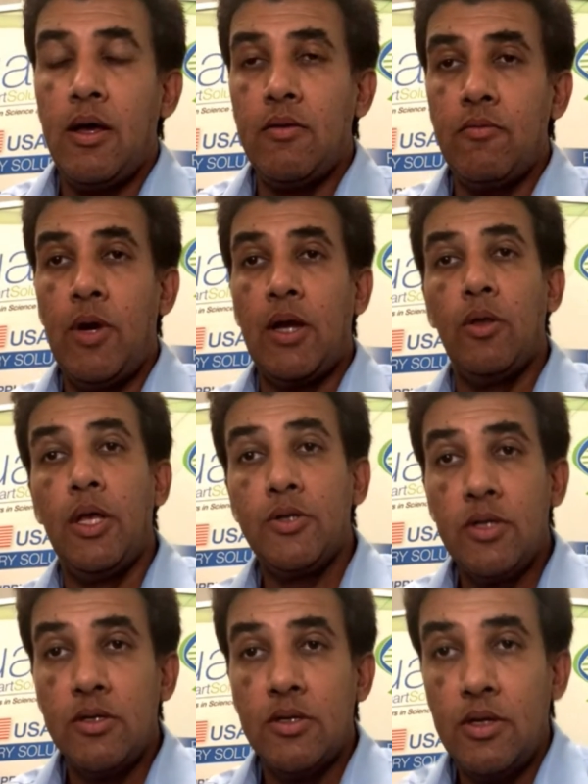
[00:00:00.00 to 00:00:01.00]

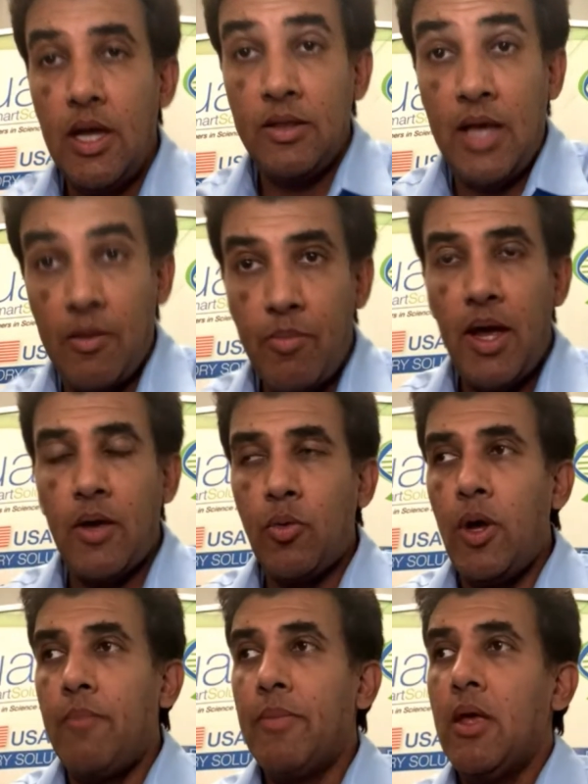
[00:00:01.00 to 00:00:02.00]
regulations, and that
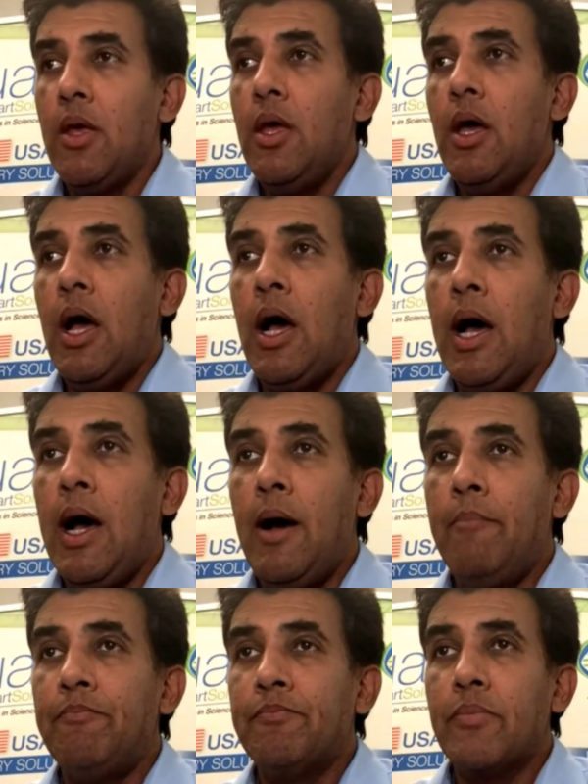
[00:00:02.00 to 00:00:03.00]
pathway.
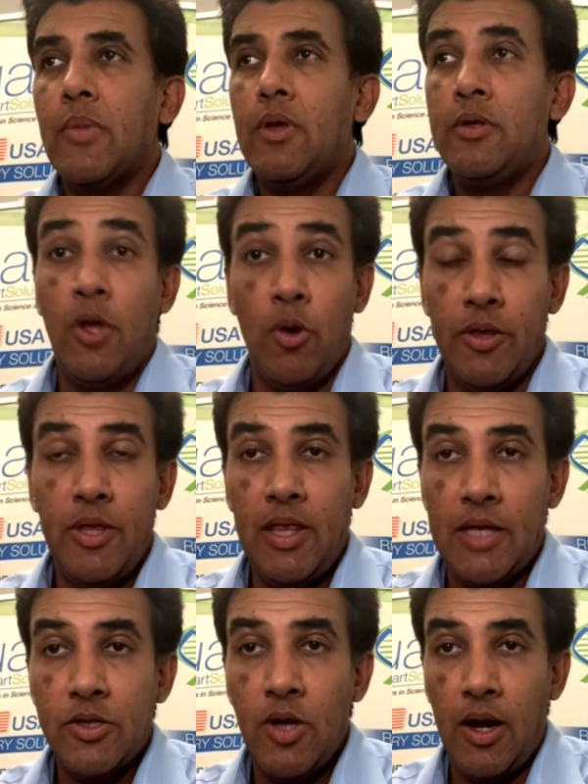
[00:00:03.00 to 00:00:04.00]
The only thing
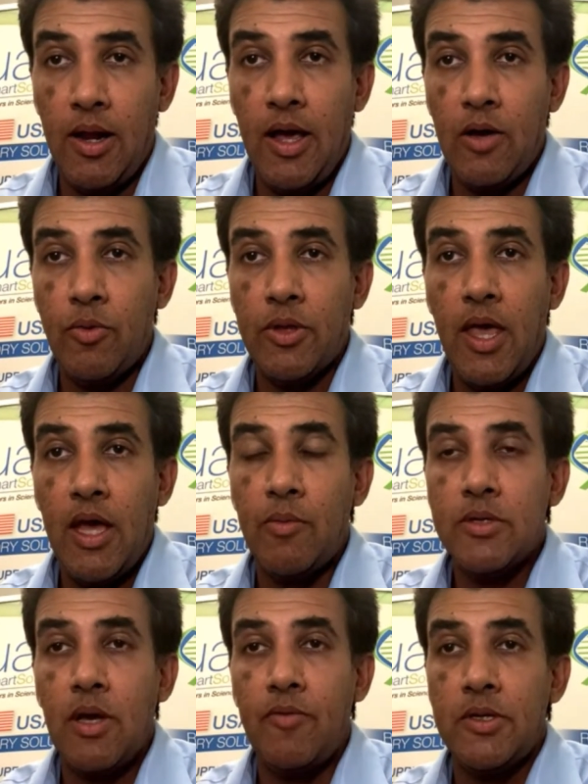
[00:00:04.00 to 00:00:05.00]
that's not allowed with
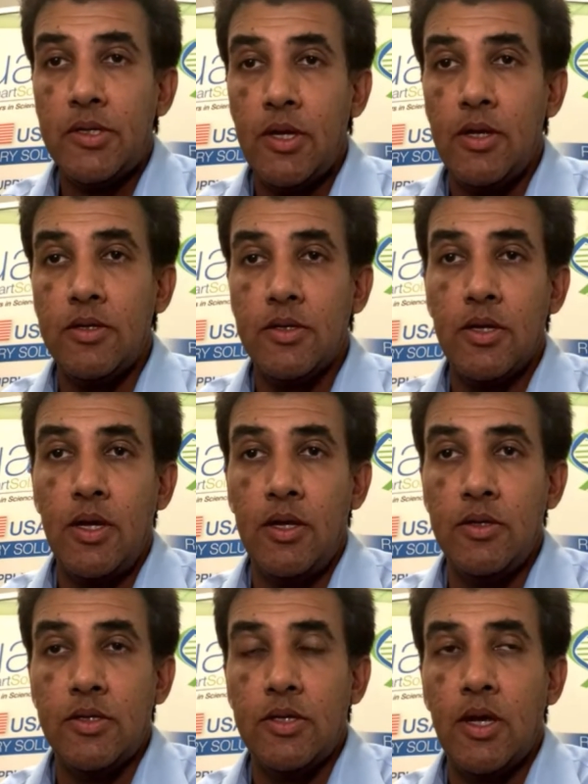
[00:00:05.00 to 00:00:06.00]
cannabis, obviously, is
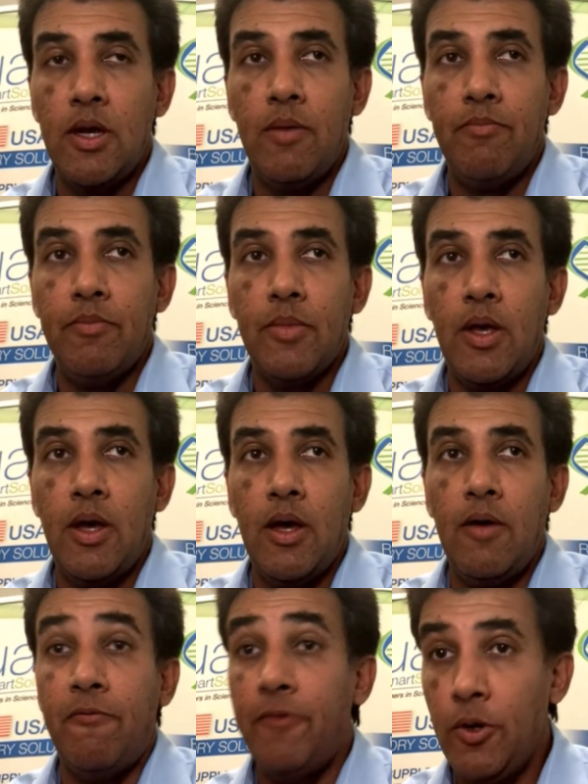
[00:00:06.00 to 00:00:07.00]

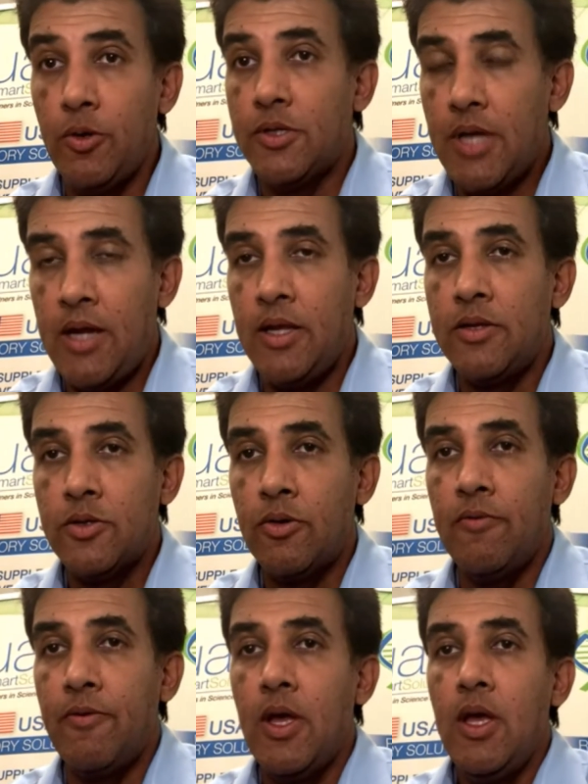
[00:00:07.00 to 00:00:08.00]
foods. Any sort
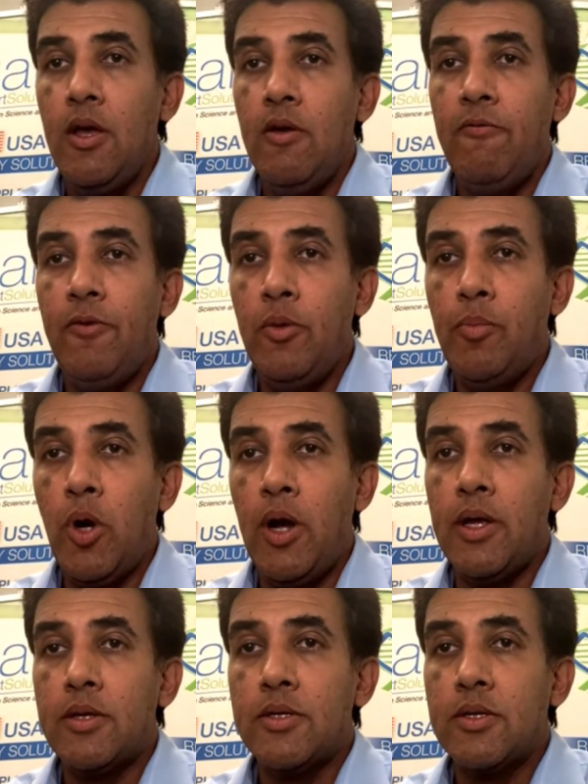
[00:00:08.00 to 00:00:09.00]
of food
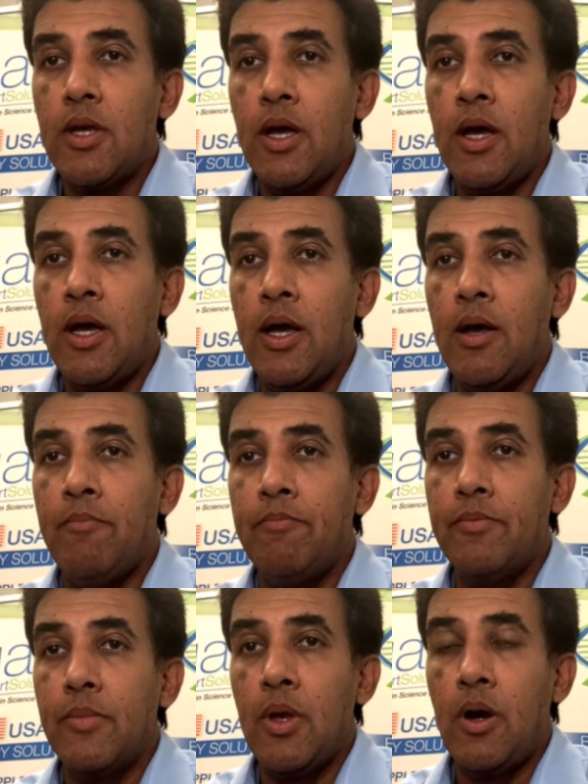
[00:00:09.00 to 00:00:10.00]
products are
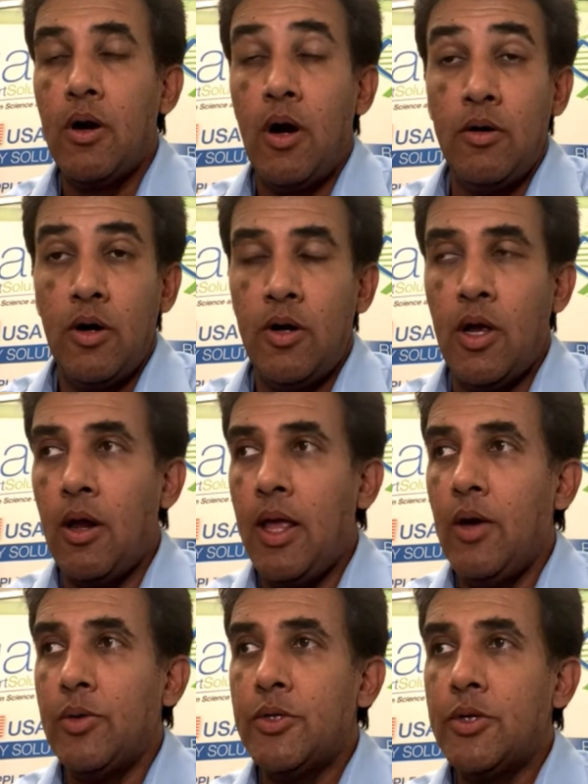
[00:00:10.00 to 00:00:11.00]
not
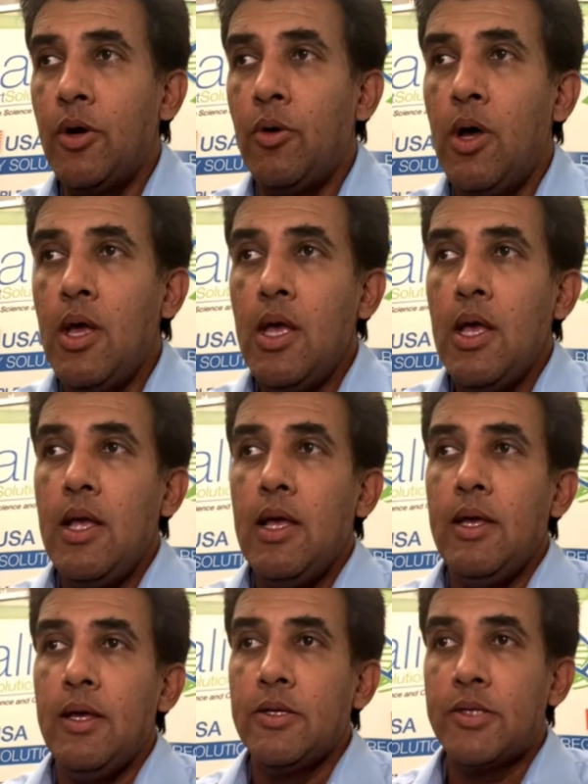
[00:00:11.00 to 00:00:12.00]
allowed. So
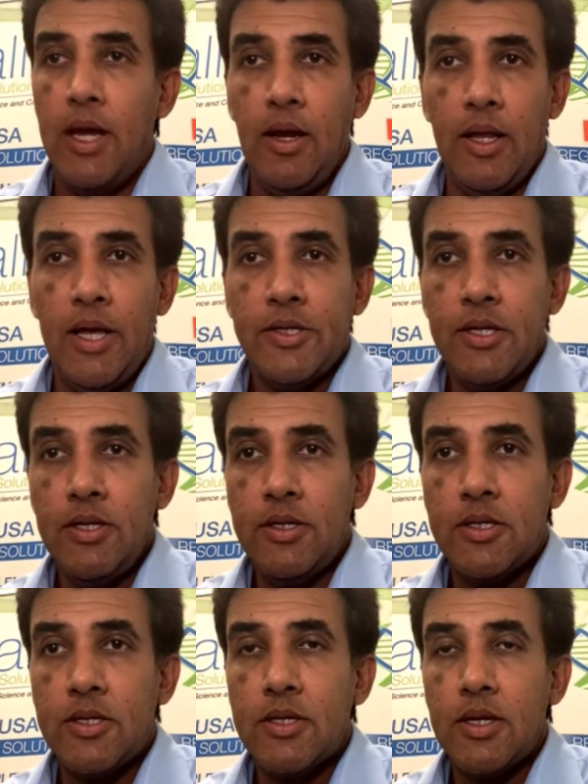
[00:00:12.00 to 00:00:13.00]
site
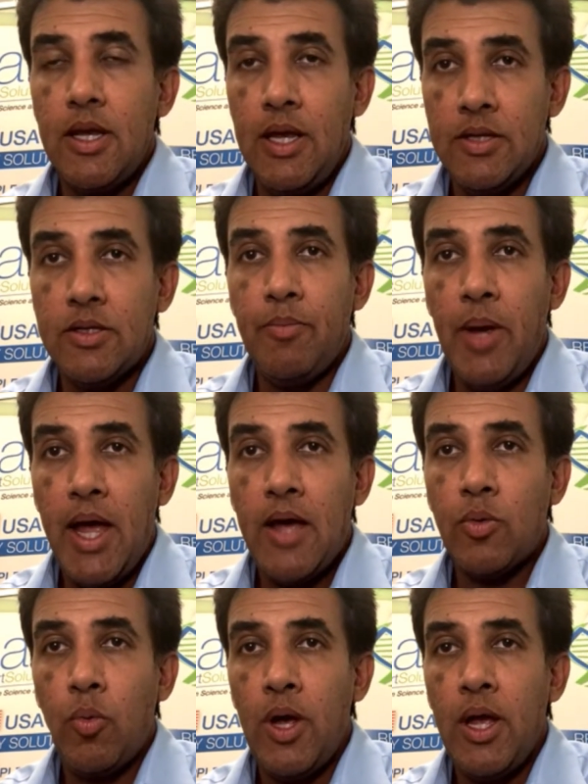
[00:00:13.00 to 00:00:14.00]
license is a
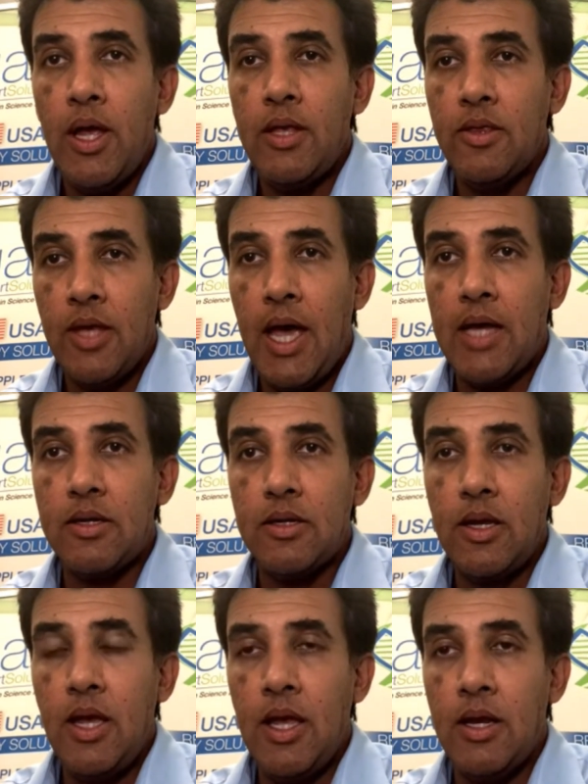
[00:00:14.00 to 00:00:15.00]
pathway that
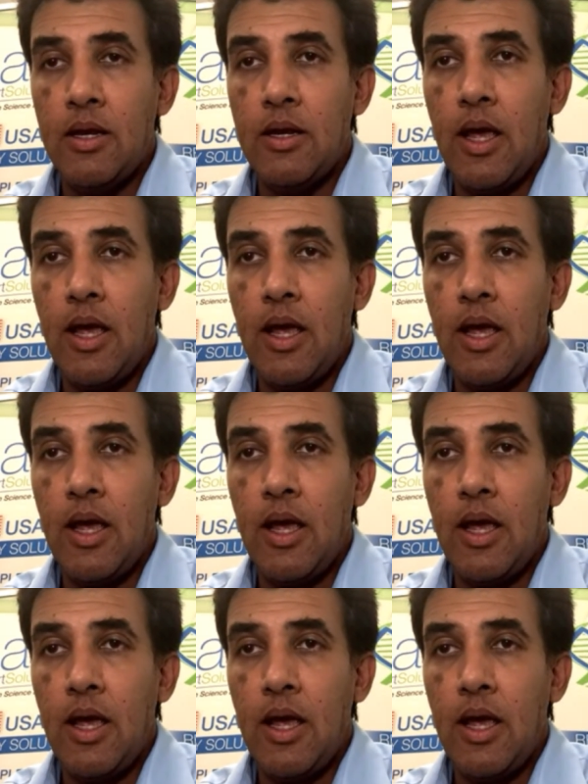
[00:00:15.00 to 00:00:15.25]
can